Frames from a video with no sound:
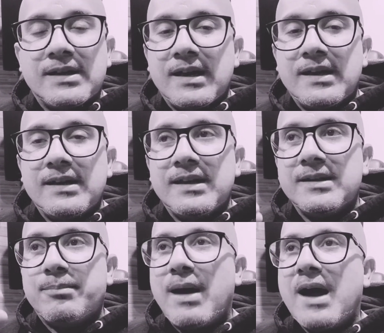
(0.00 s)
and the
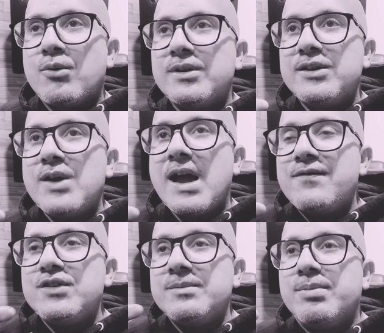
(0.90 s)
power that you have
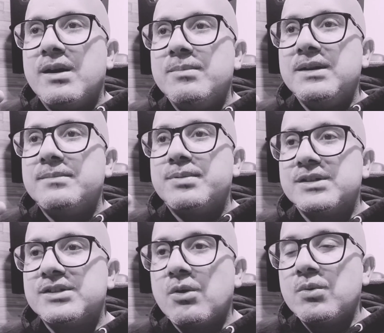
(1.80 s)
in your public
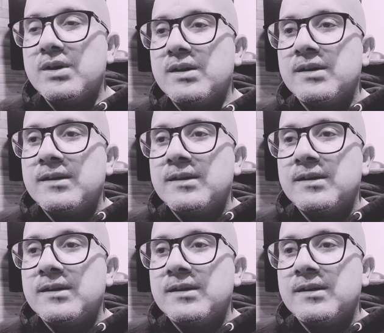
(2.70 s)
persona